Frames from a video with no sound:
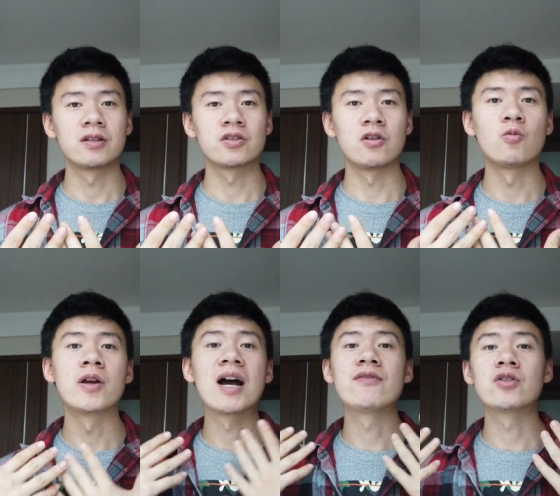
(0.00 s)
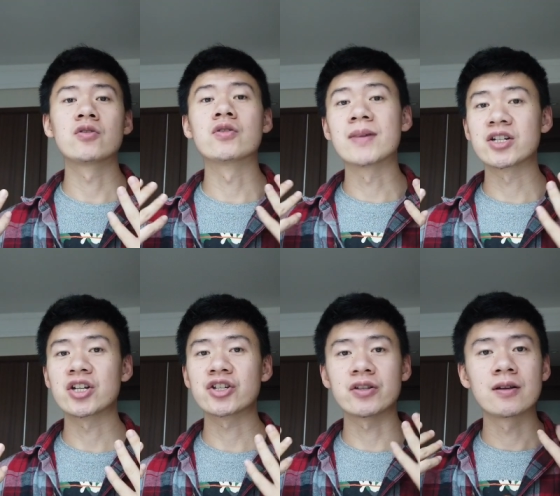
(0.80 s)
So whenever you do
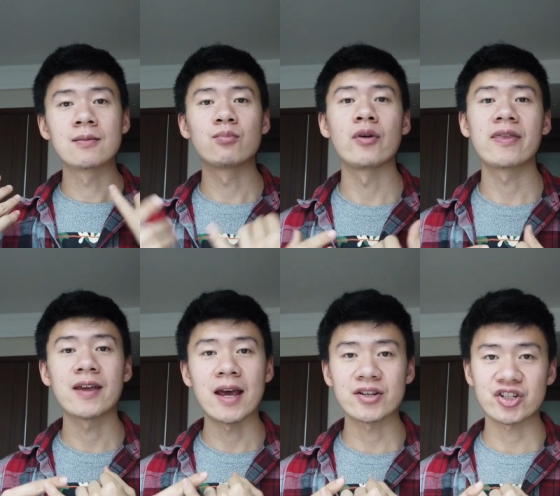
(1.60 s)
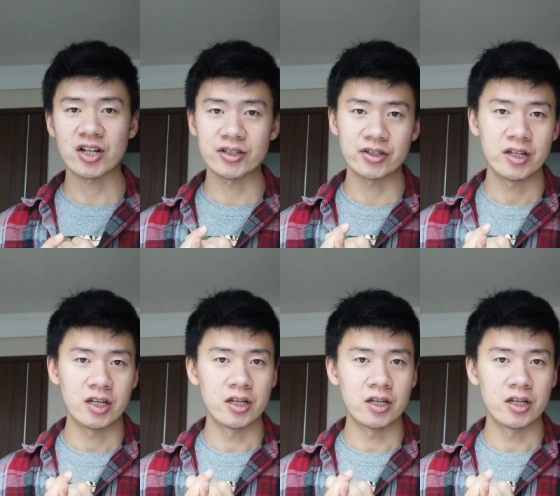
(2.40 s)
meditation, breathing exercise